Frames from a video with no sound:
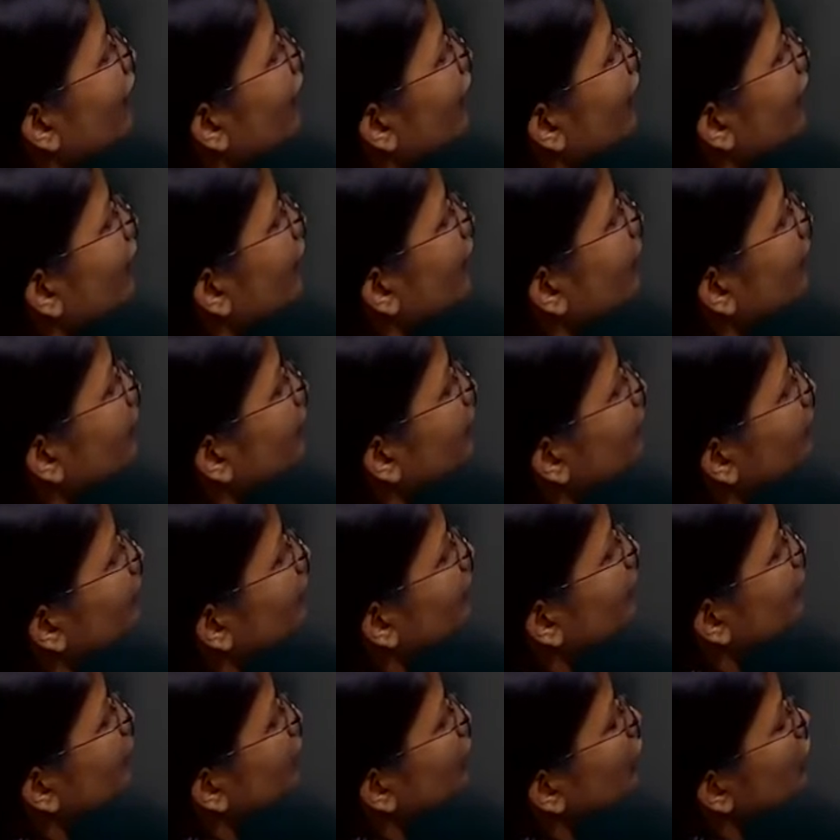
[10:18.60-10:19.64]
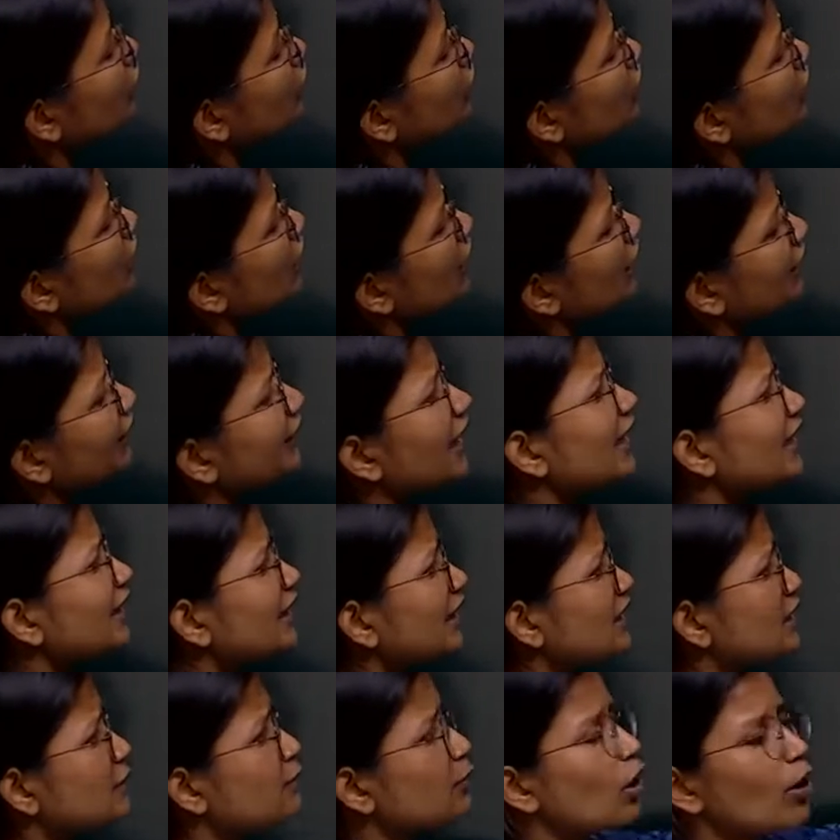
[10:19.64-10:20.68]
500. Then
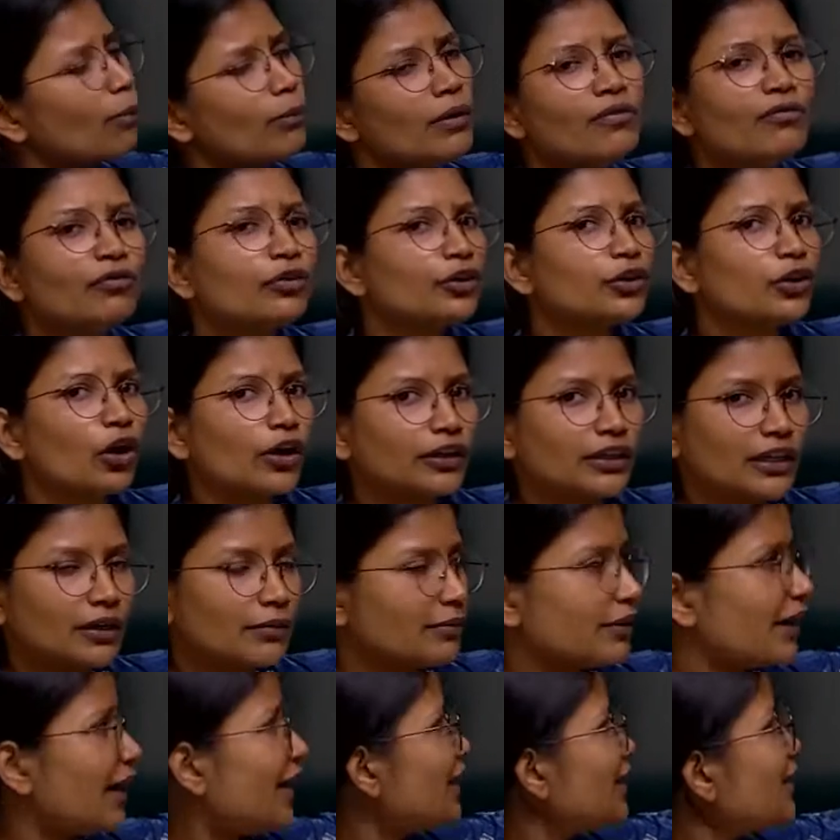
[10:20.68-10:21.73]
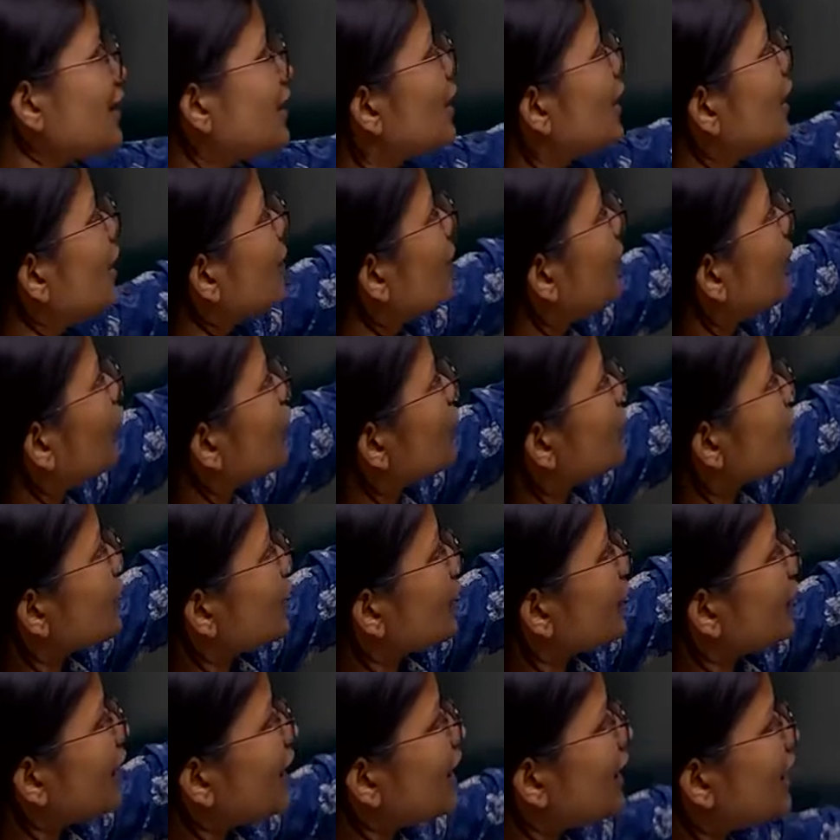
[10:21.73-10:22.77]
this problem would not come, right?
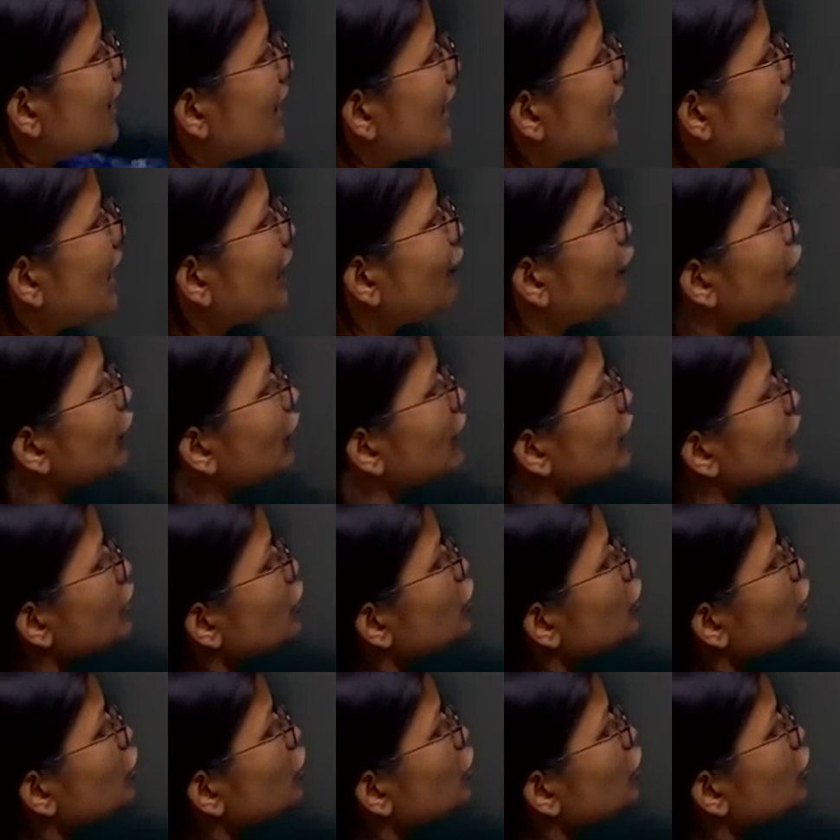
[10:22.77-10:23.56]
Because then he will